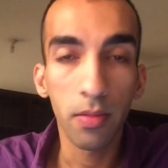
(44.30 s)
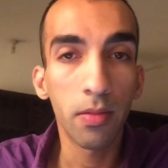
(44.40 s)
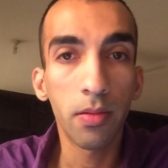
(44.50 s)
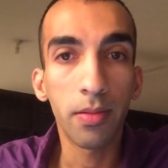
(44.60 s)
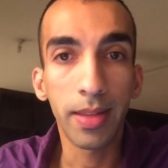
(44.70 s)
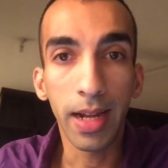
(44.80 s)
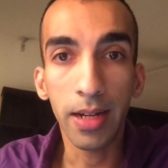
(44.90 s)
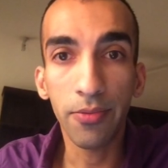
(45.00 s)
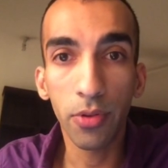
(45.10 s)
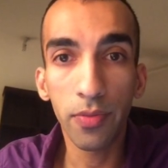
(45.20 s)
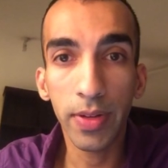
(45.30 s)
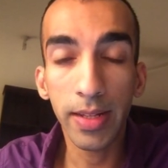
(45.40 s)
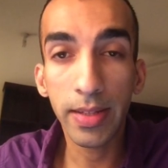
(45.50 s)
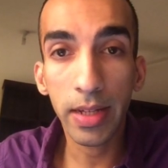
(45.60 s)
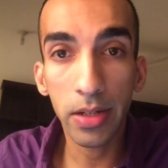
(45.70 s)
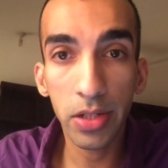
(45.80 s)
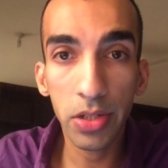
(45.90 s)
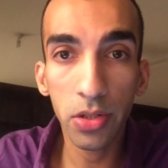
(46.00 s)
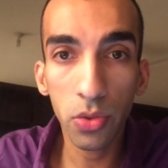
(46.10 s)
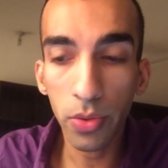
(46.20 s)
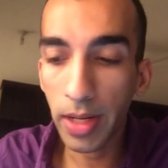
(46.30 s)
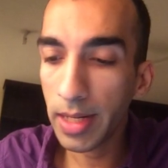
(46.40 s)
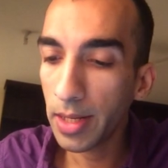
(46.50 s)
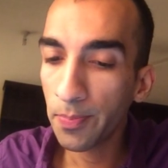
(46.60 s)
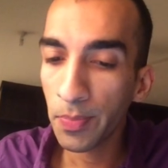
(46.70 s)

That fulfills the condition too, right?